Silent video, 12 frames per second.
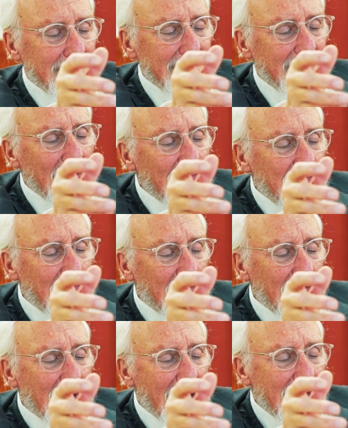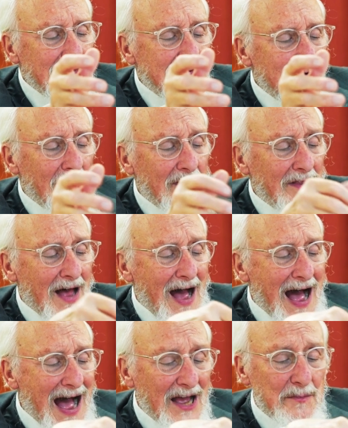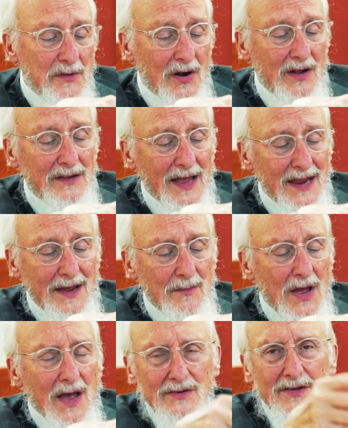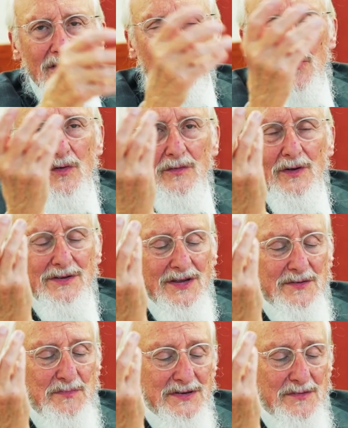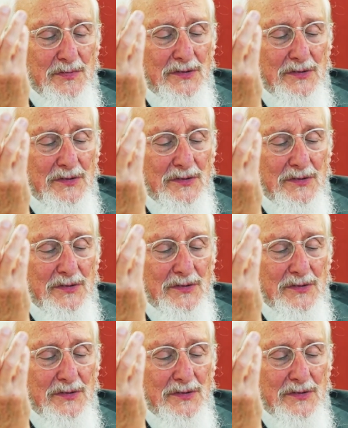Therefore, ein tzorach lahachmir aleim. So therefore, what's this business